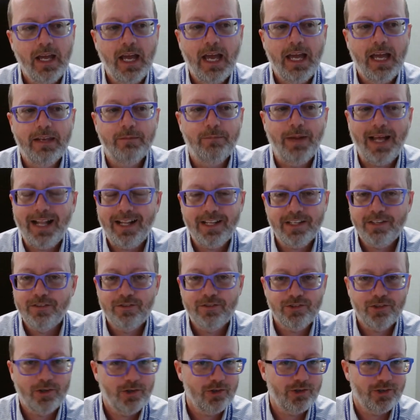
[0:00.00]
and palliative
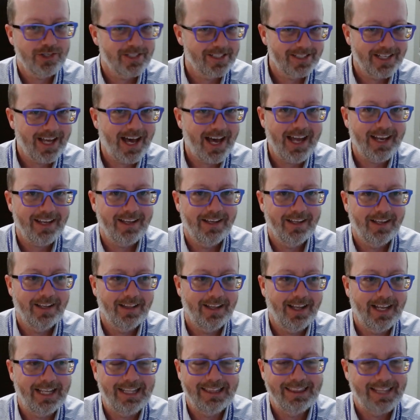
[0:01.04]
surgery is not
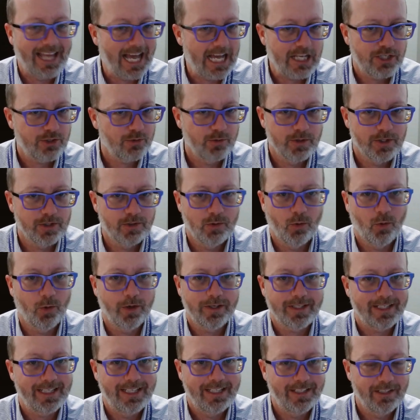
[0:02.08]
like last
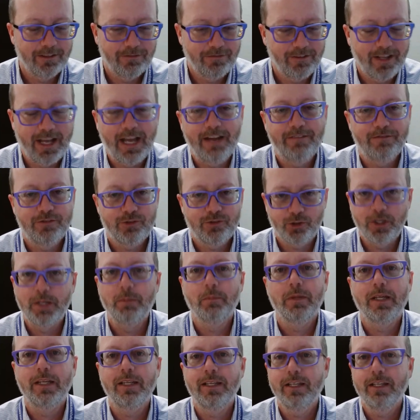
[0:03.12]
resort end of life treatment.